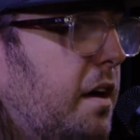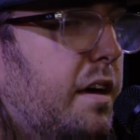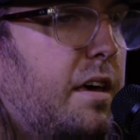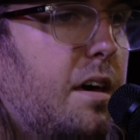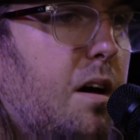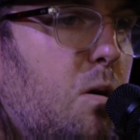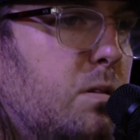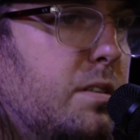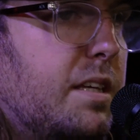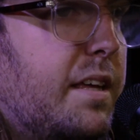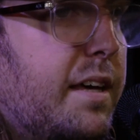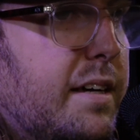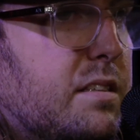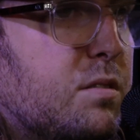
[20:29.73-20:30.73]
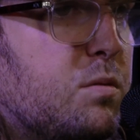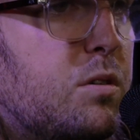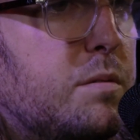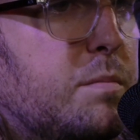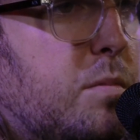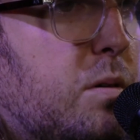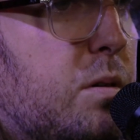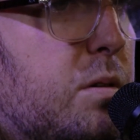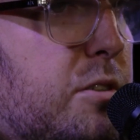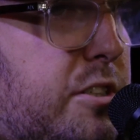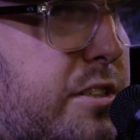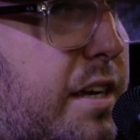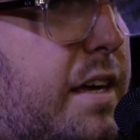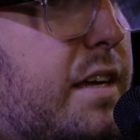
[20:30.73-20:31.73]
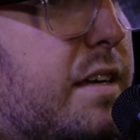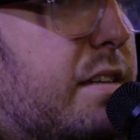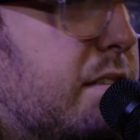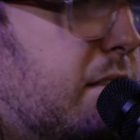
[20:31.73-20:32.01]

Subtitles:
He only gets one more chance